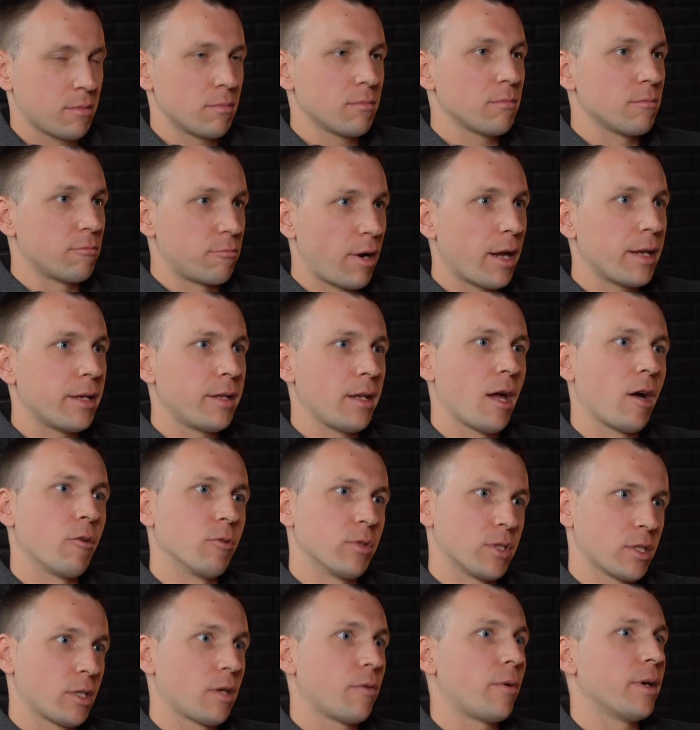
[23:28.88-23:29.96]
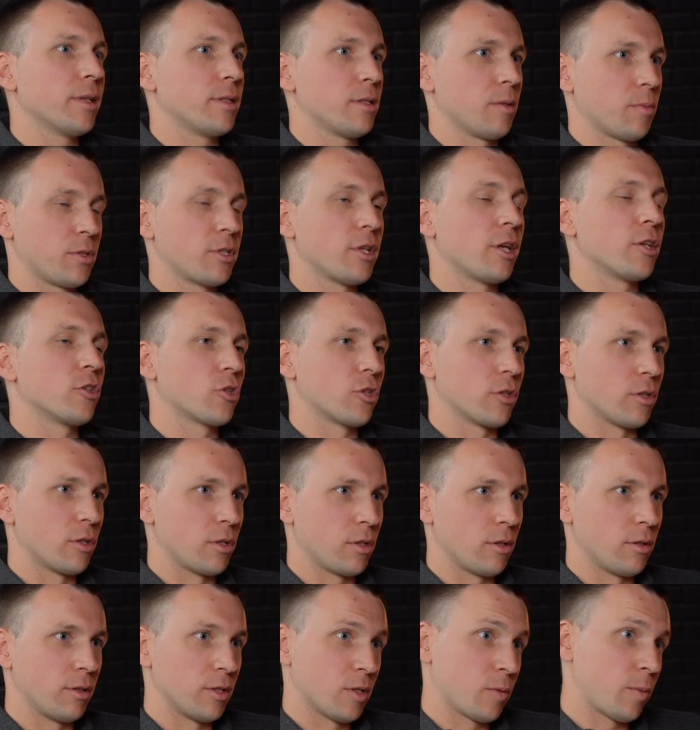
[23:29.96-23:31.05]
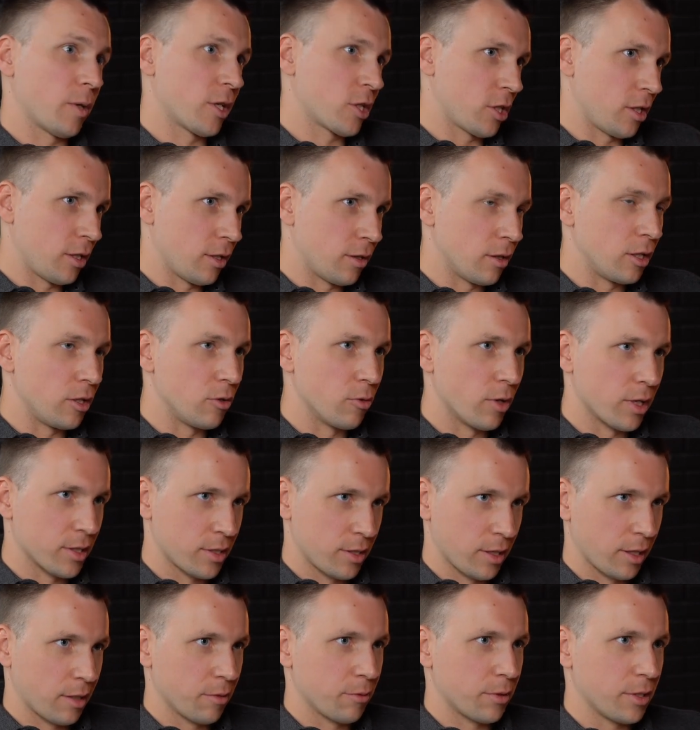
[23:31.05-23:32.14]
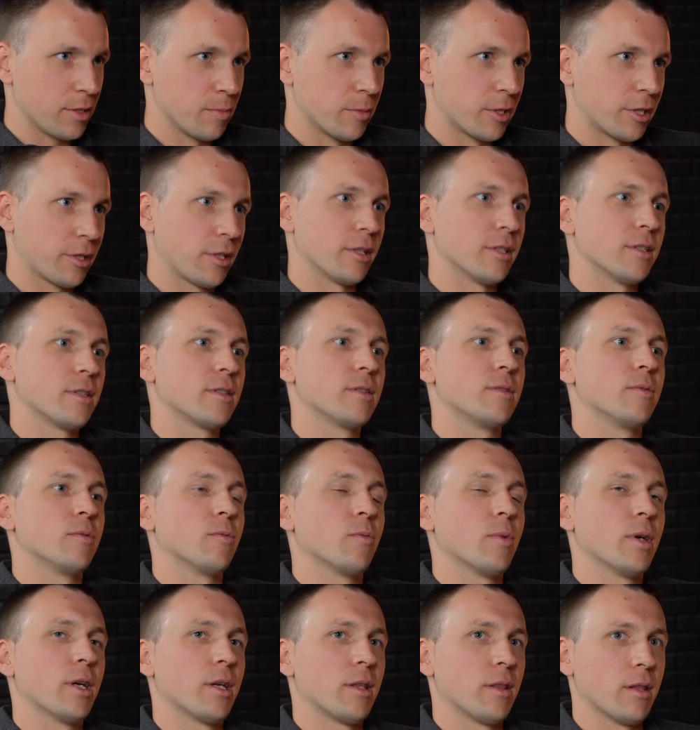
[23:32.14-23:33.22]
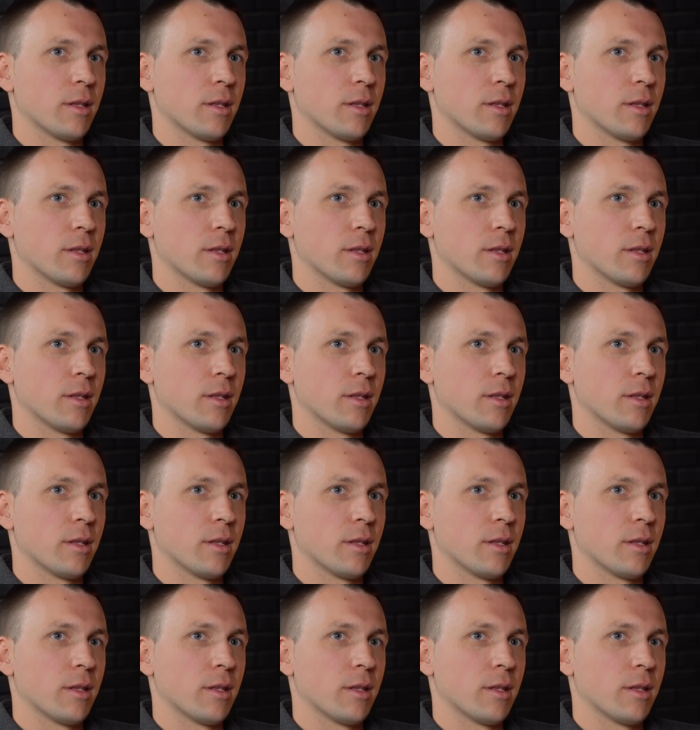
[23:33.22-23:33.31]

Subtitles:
right now it's quite substantial, especially in the US equities market, when